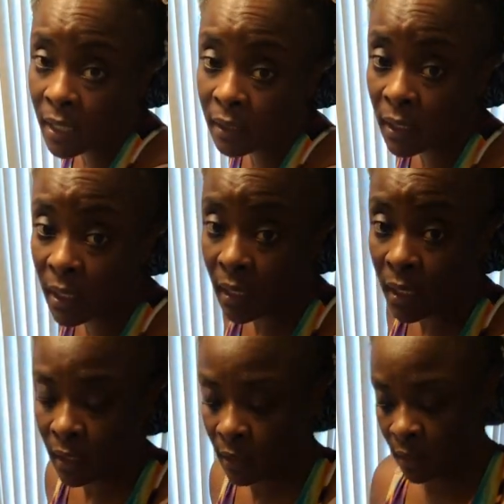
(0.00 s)

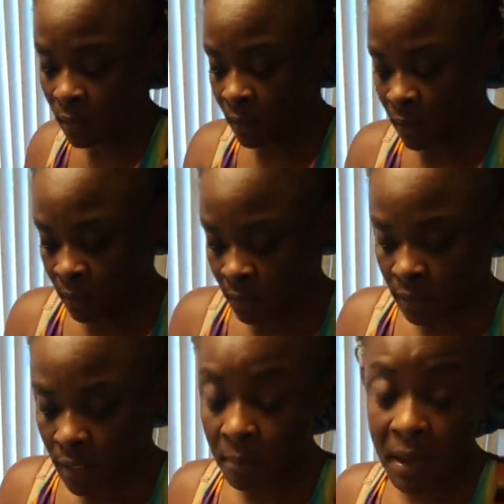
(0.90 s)
anything,
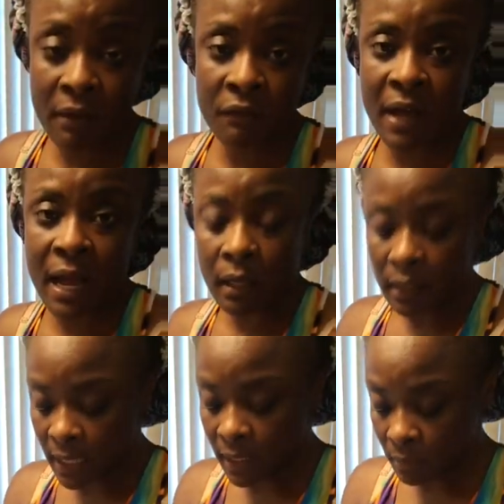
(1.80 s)
and matter of fact, I'll
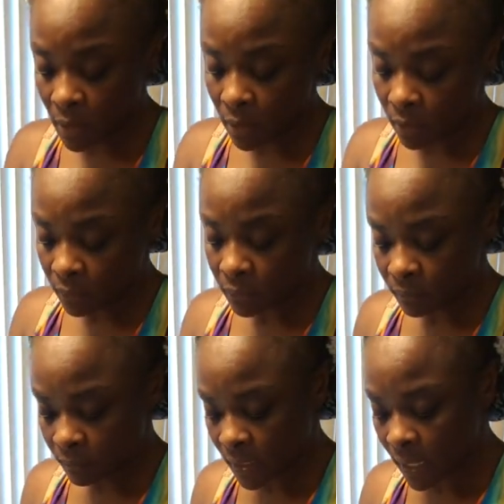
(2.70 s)
let him know.
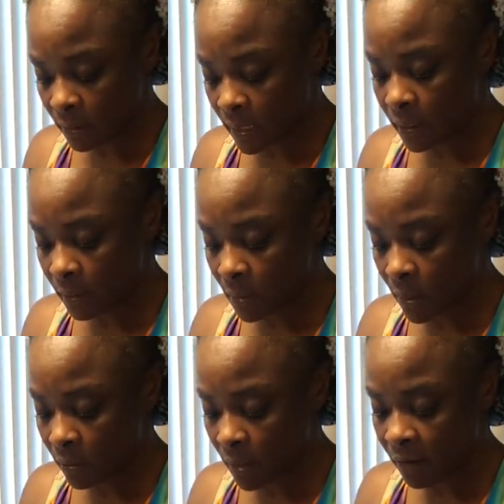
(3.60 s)
I'll let him
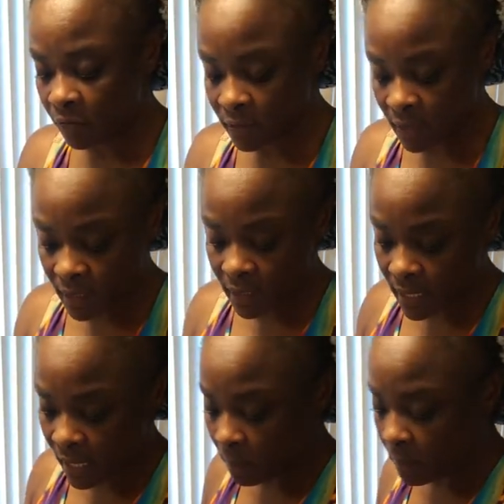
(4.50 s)
know. Everything
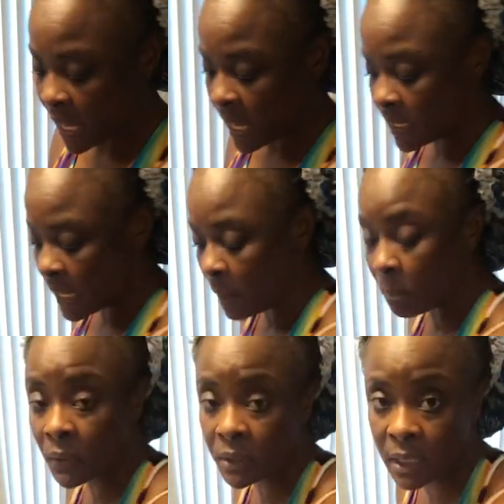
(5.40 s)
that I'm buying, I'm
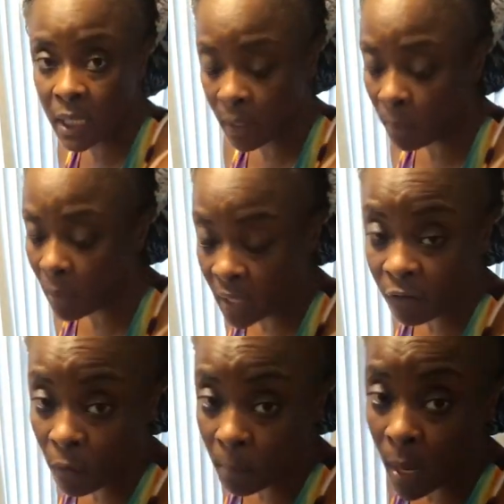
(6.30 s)
putting M on it
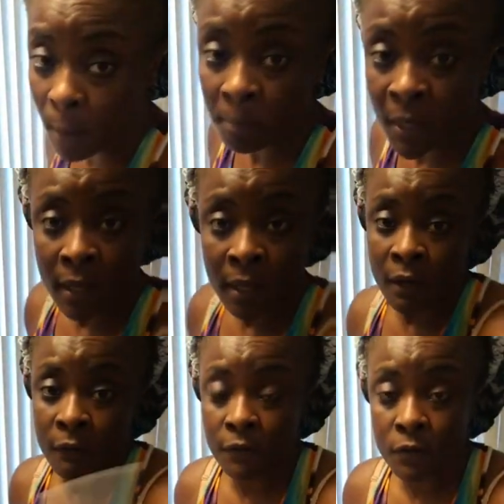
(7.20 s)
for mom.
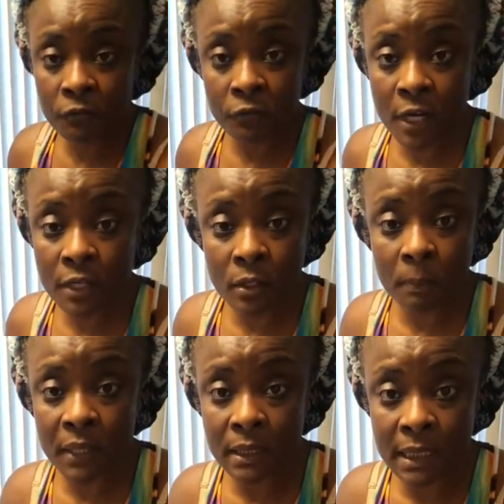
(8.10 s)
Feel free to
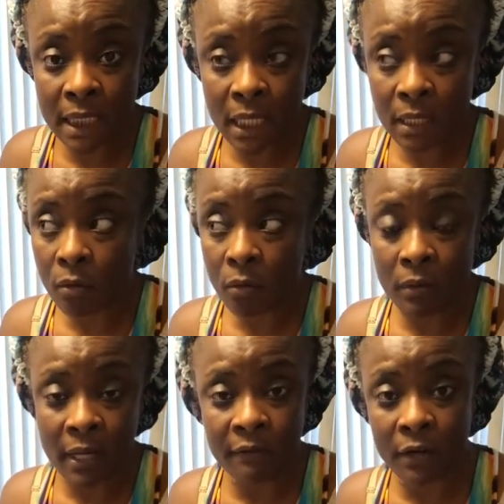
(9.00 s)
put D on
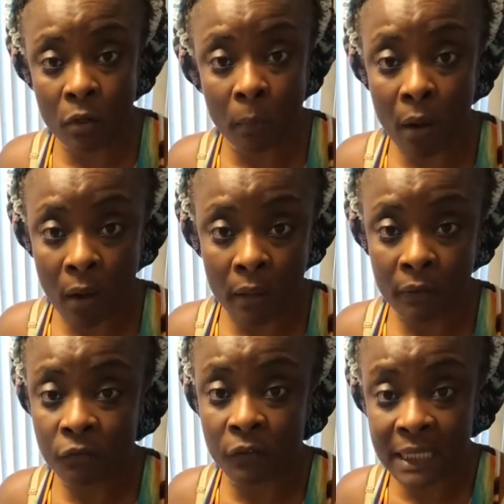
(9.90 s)
whatever you
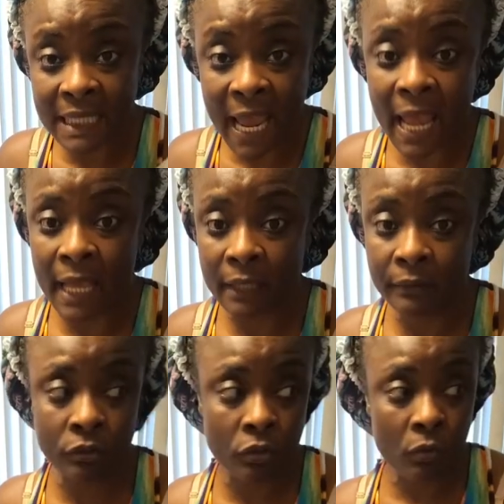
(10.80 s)
bought for dad.
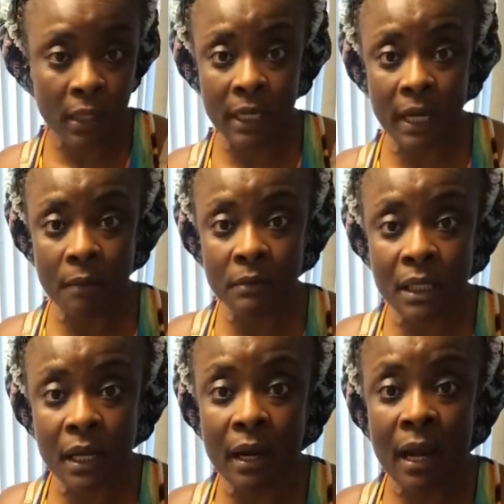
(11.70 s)
So when it comes
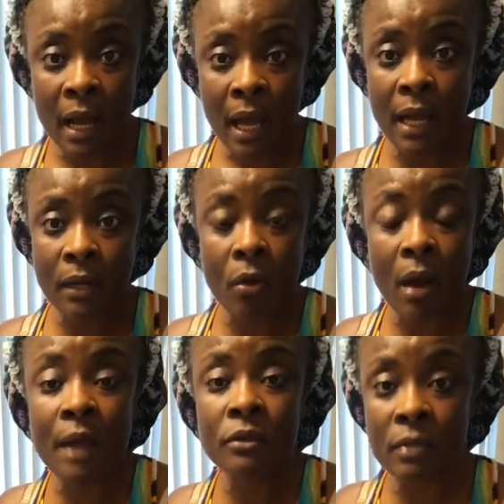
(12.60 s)
here, I know
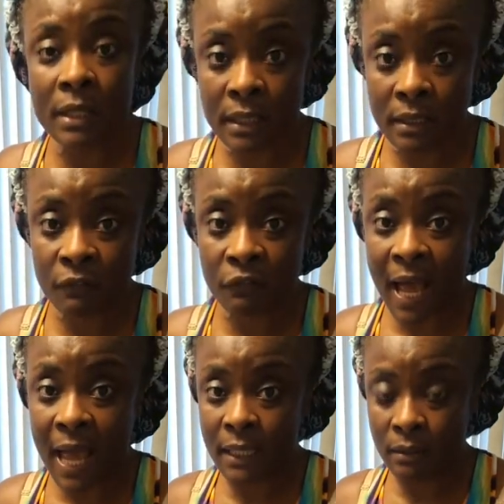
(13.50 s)
how to
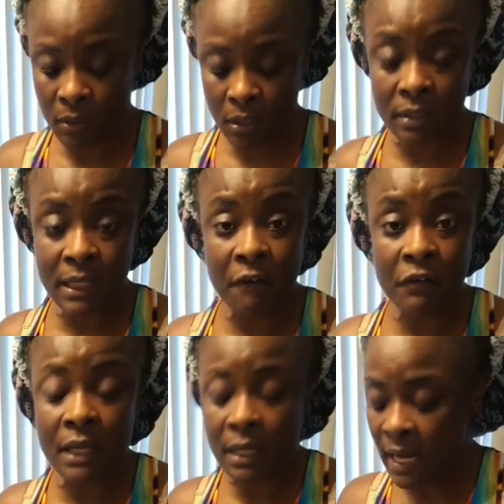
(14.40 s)
identify it. Because
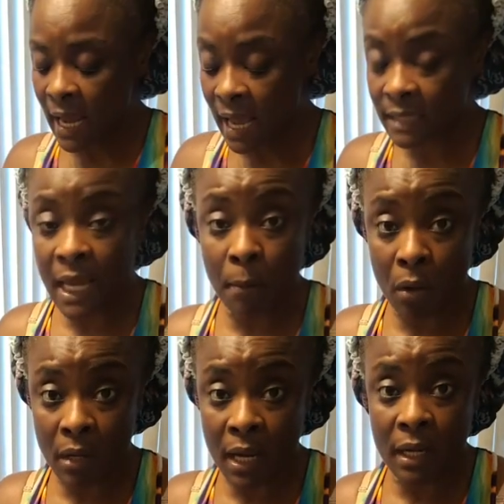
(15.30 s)
everything that has M
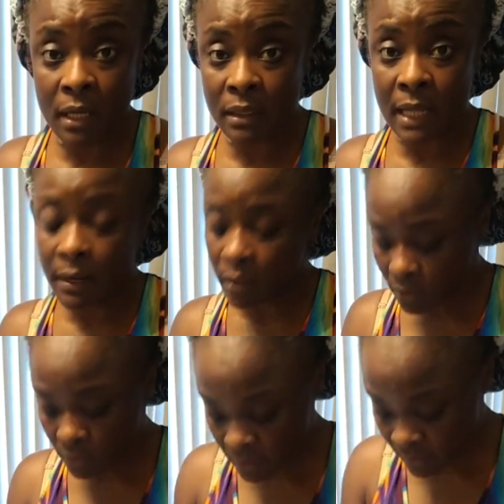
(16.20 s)
on it is not going
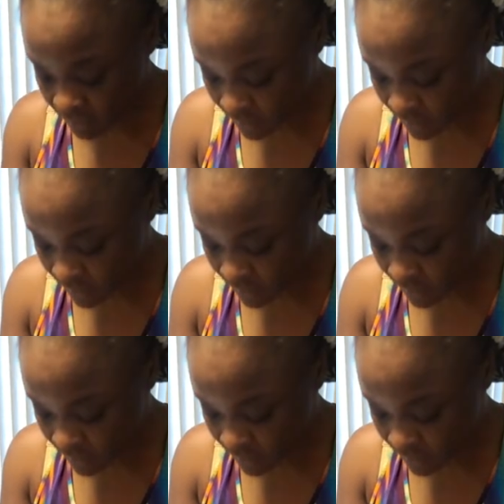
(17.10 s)
to leave